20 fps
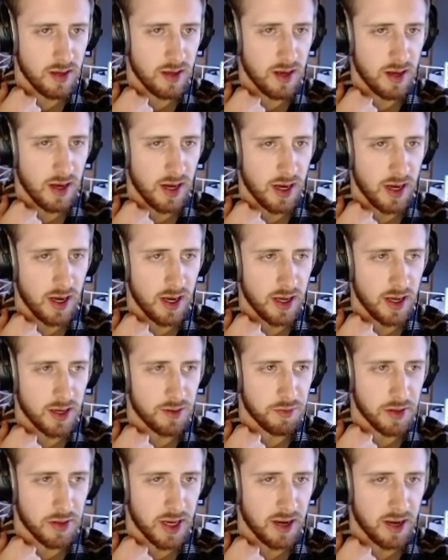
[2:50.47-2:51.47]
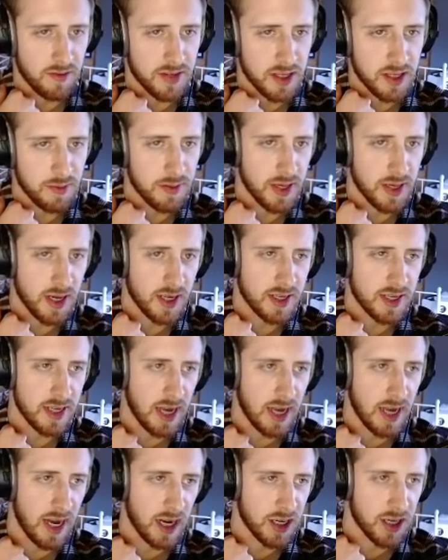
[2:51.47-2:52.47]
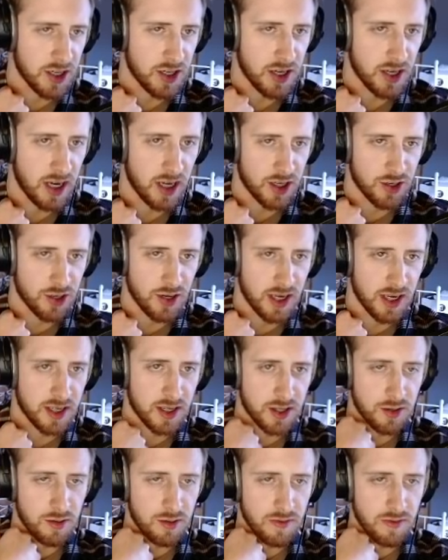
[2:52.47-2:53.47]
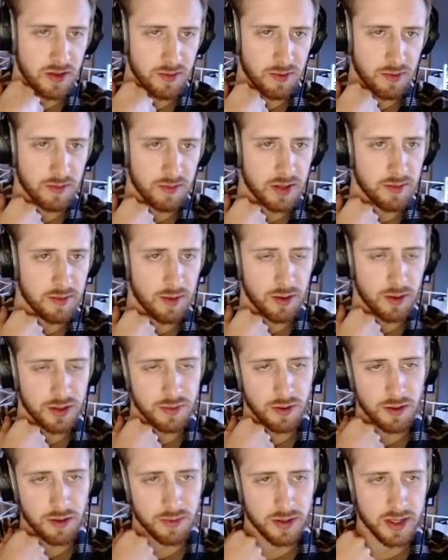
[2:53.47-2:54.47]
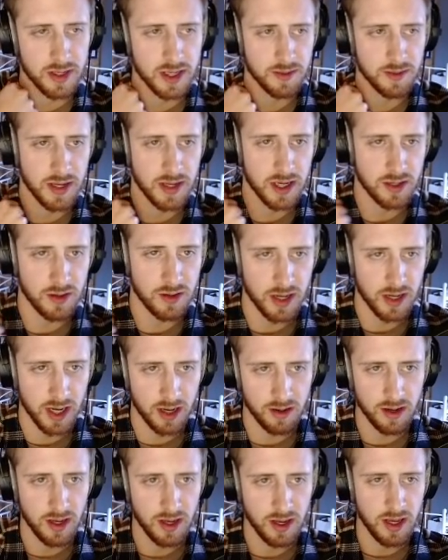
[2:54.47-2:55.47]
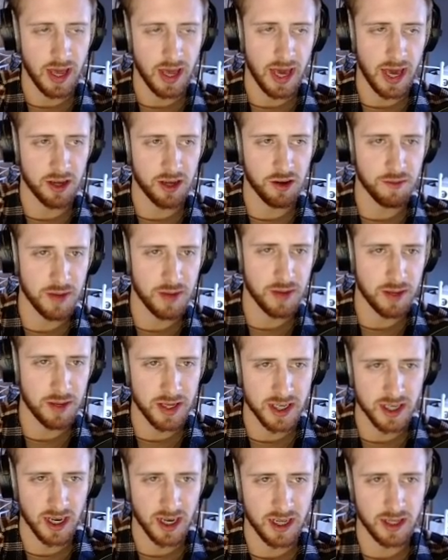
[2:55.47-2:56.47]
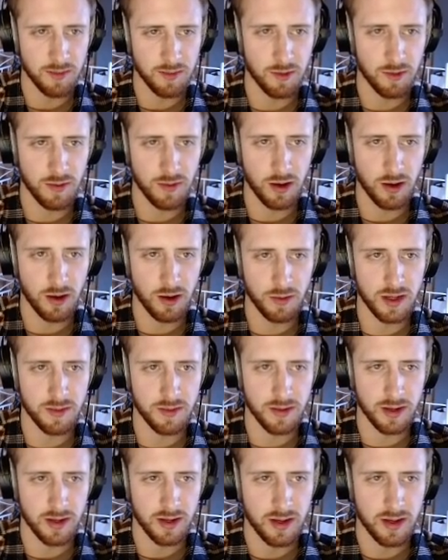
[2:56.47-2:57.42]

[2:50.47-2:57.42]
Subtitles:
And we have DPS, Ashe, and Tracer. Two of the probably most popular DPS right now. Echo may be slightly more popular, but